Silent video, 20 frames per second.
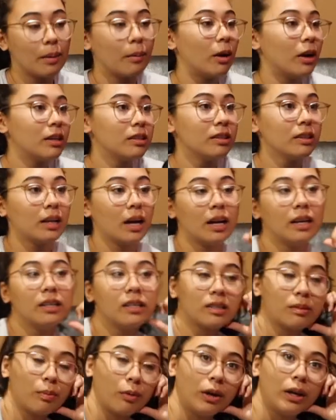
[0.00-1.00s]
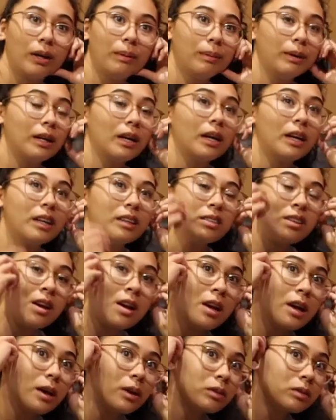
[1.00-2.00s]
I'm honestly kind of disappointed because
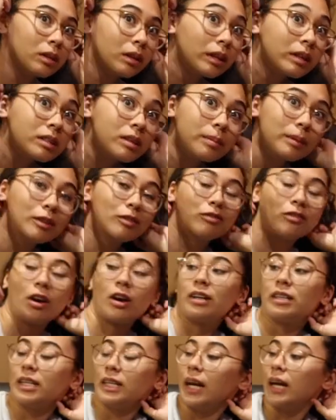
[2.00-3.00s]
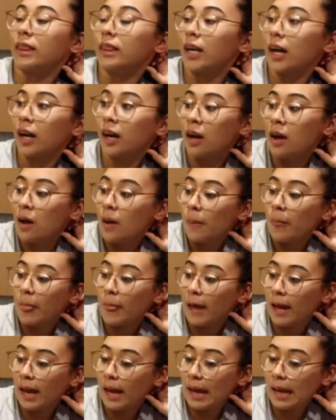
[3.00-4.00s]
it was a little bit far to get there
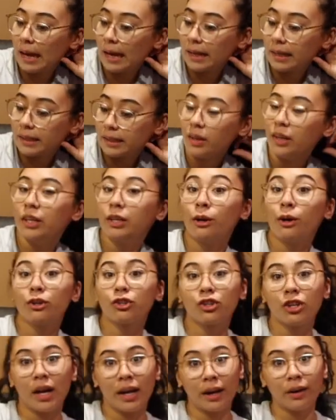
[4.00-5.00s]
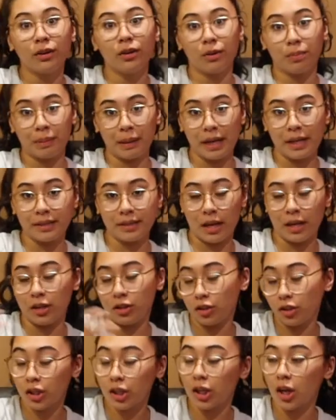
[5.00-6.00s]
and you know, I was trying out a new place. I
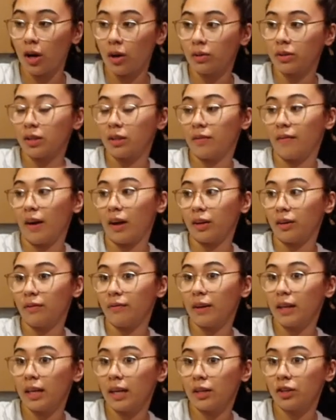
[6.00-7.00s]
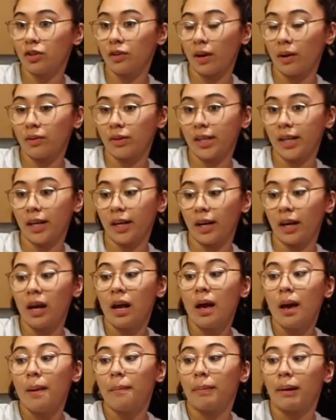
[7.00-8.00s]
usually go to the Value Village around
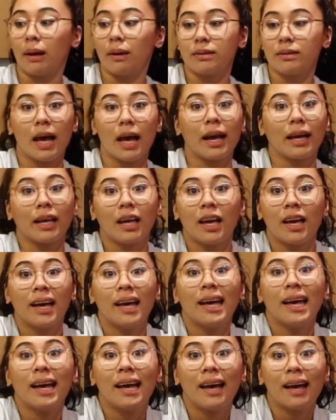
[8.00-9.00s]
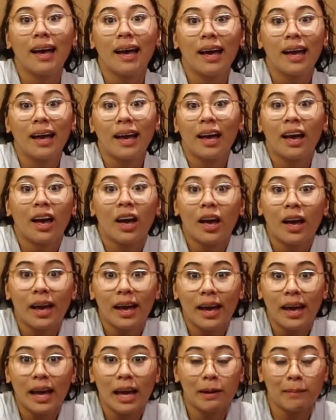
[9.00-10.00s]
here, but like,
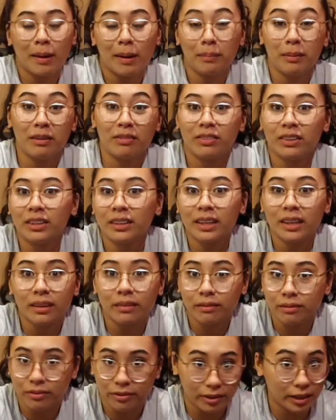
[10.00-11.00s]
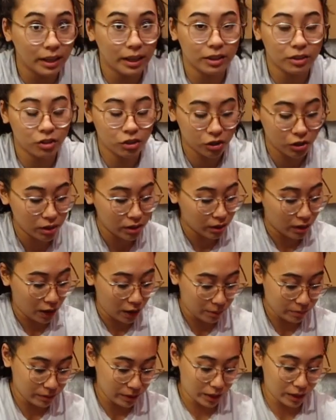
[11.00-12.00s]
it might be funky and fresh.
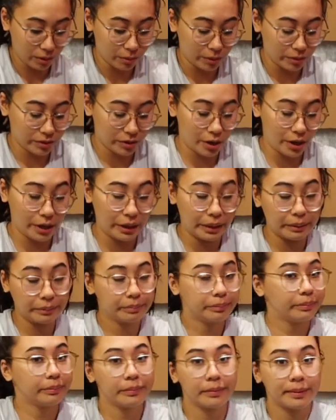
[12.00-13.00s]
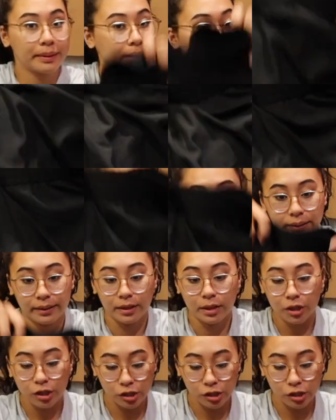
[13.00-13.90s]
Update, it was not. Ugh.